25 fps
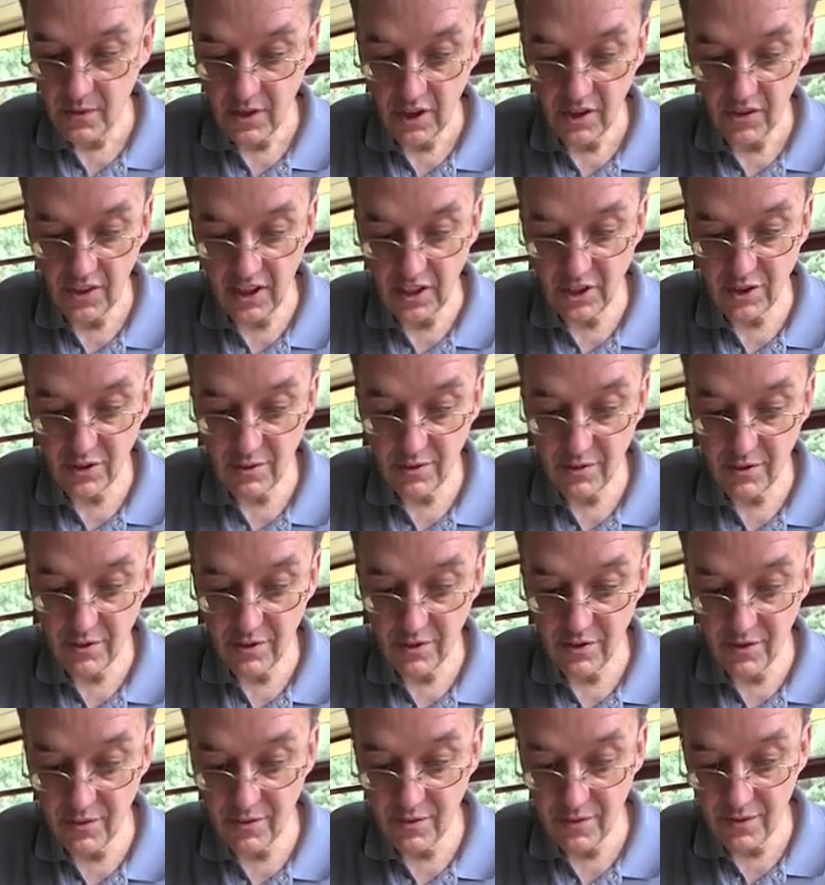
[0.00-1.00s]
And that's
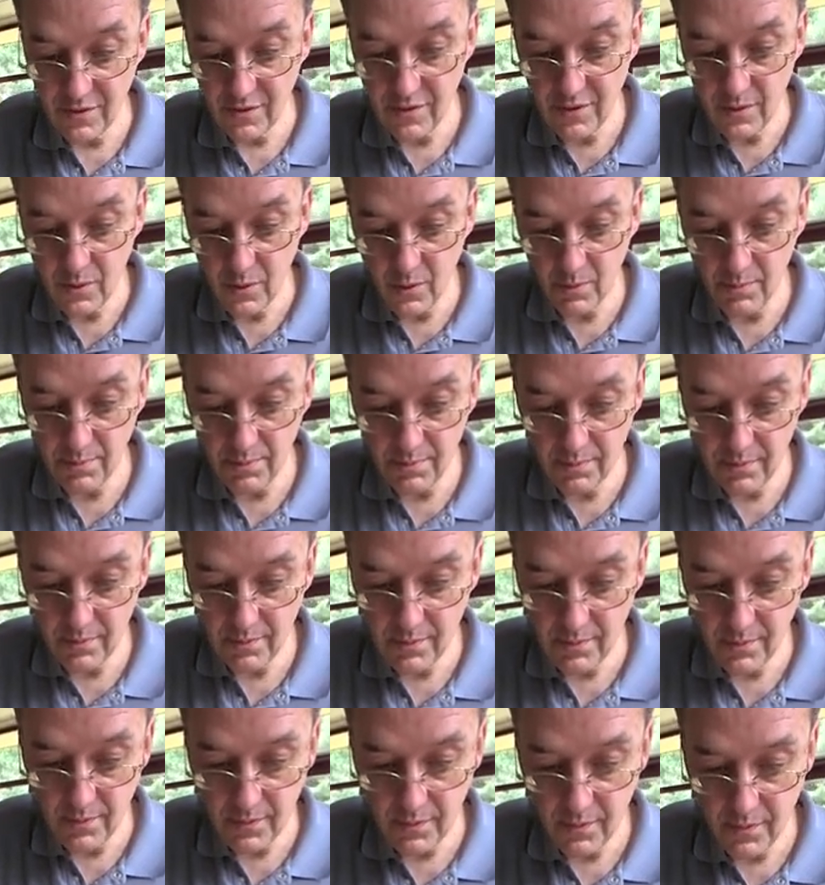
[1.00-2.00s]

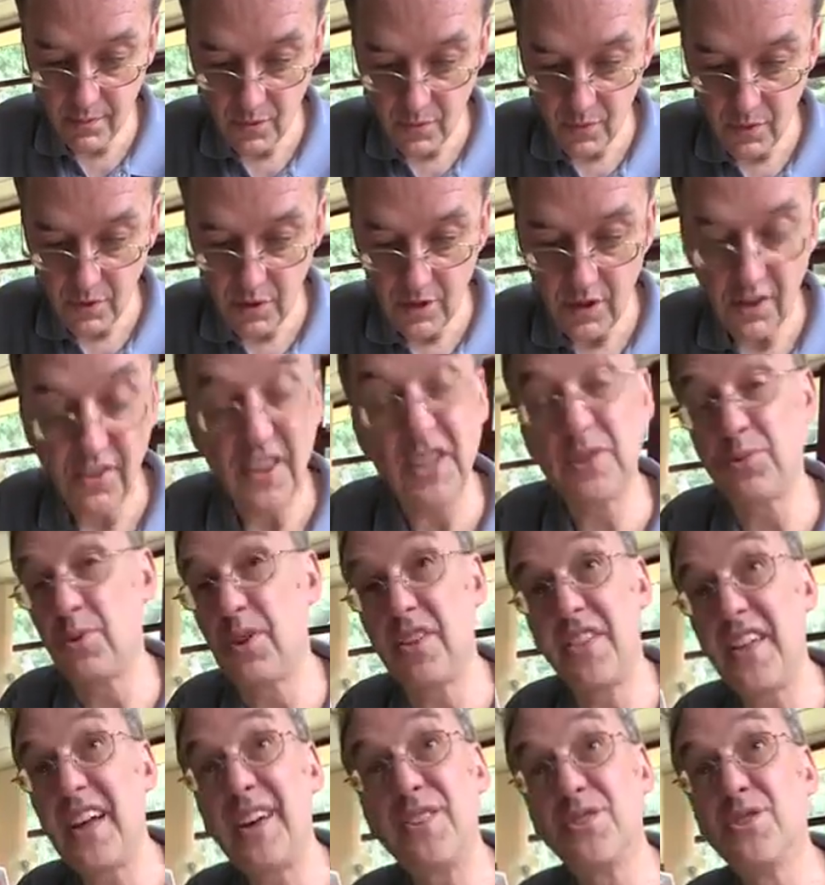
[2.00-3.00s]
what
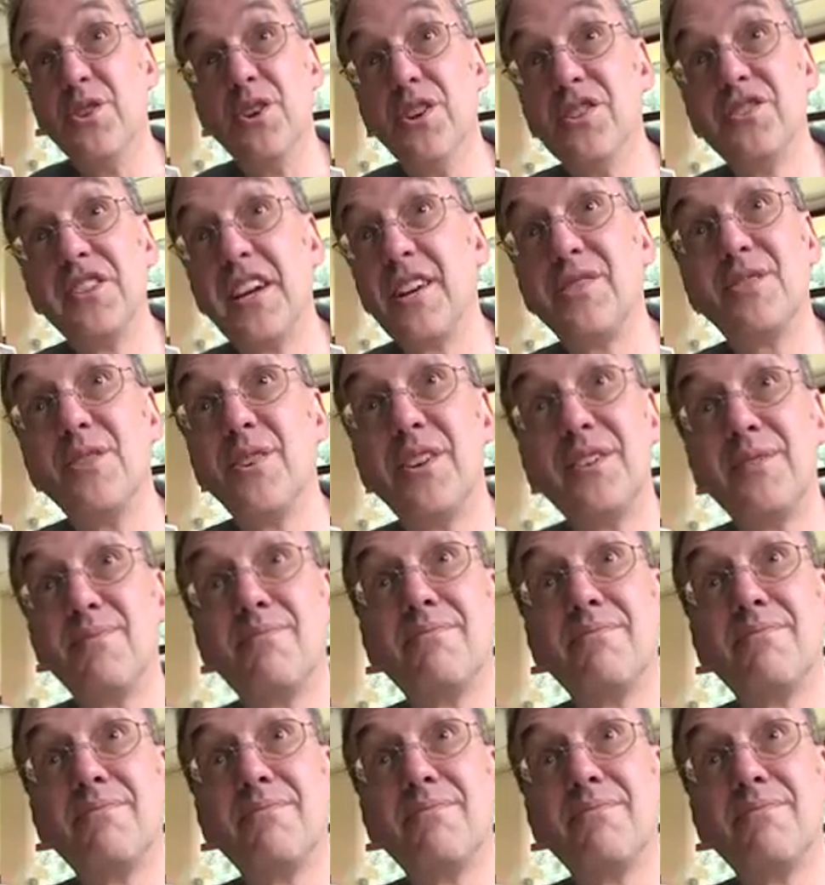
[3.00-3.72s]
1000 hertz sounds like.